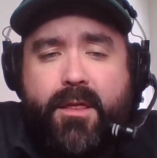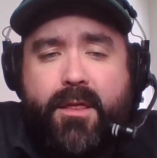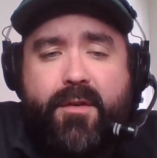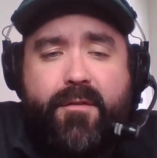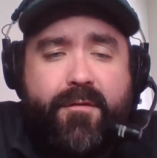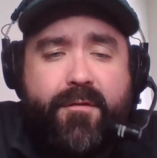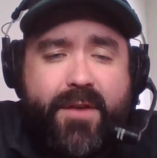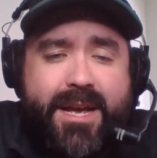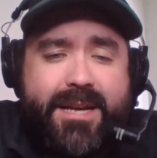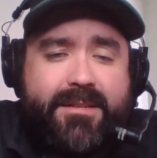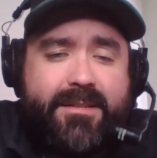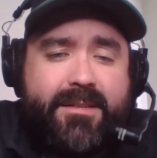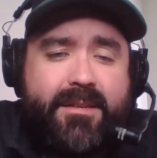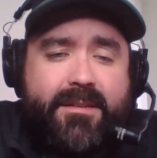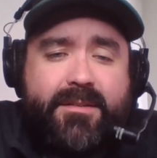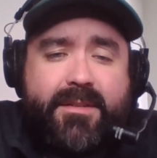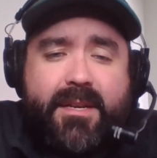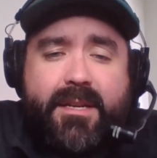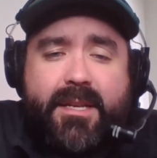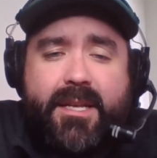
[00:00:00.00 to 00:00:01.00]
The
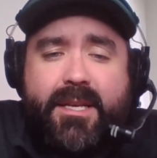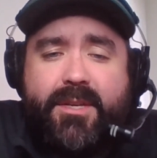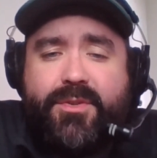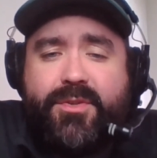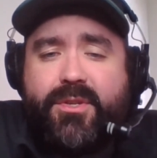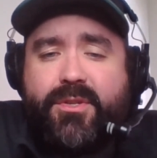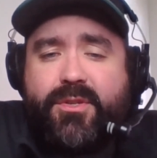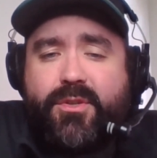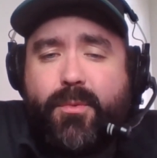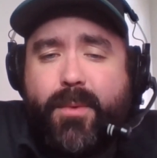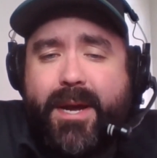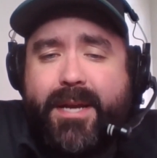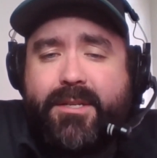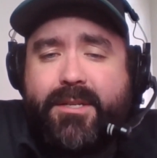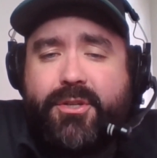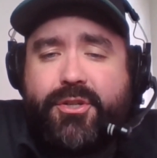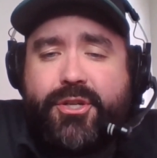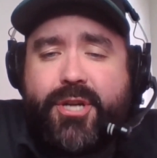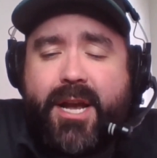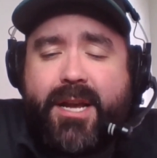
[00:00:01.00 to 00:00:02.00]
fastest and easiest way
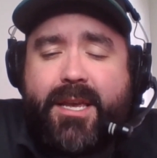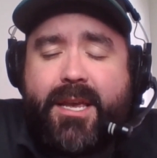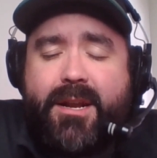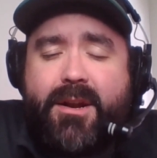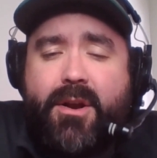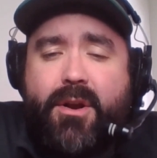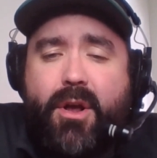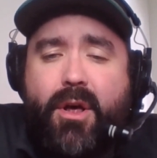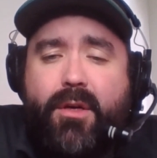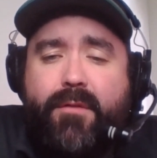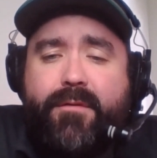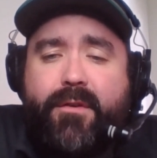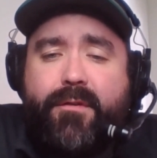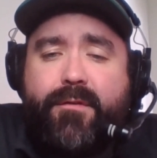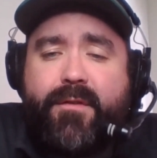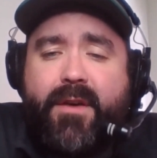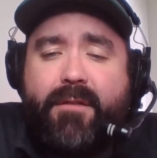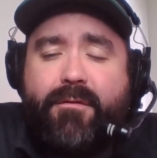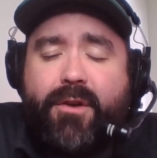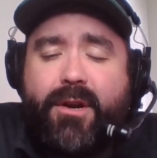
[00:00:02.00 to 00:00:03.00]
to check in on all of your
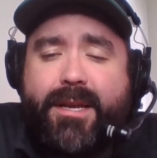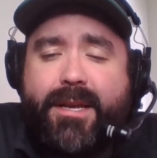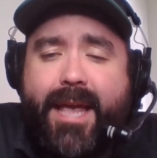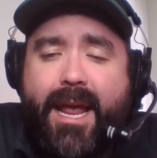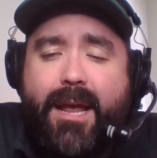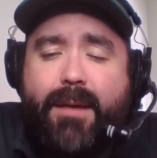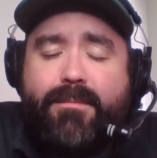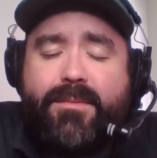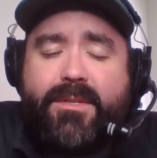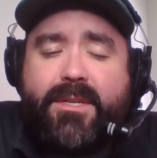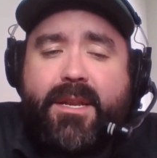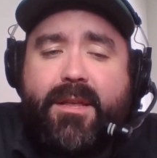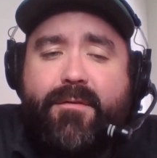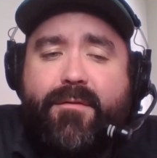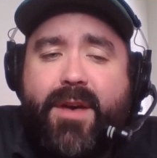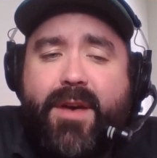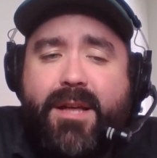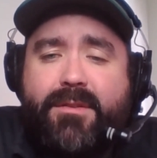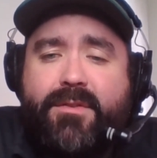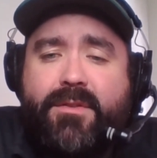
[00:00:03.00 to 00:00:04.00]
favorite games and
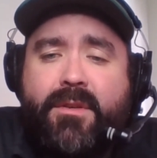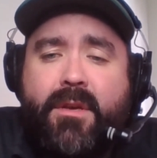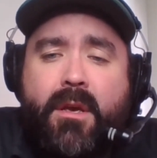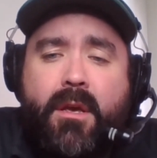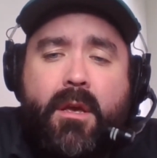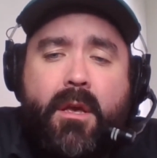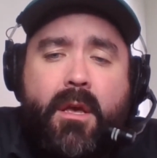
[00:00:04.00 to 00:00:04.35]
events,